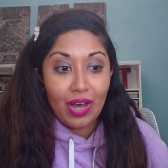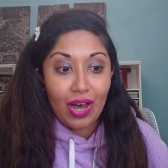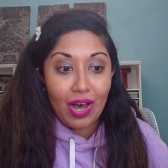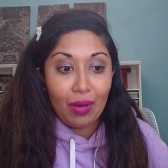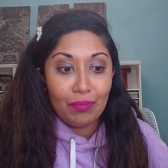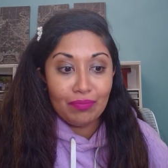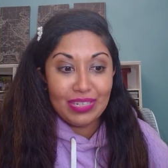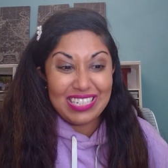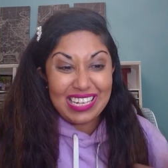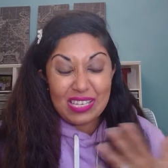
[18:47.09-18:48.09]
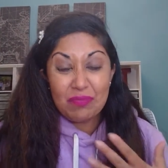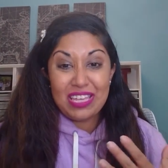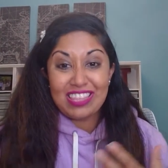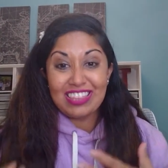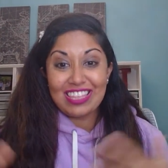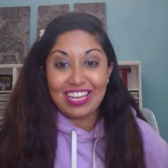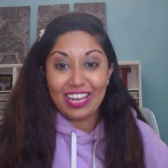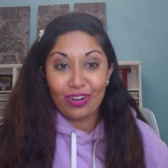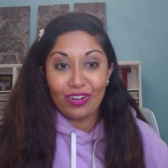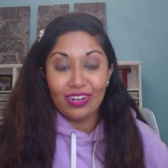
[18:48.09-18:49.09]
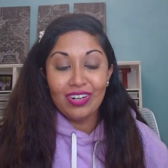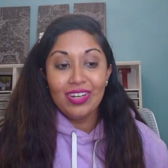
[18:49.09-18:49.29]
Um, it doesn't mean that they care.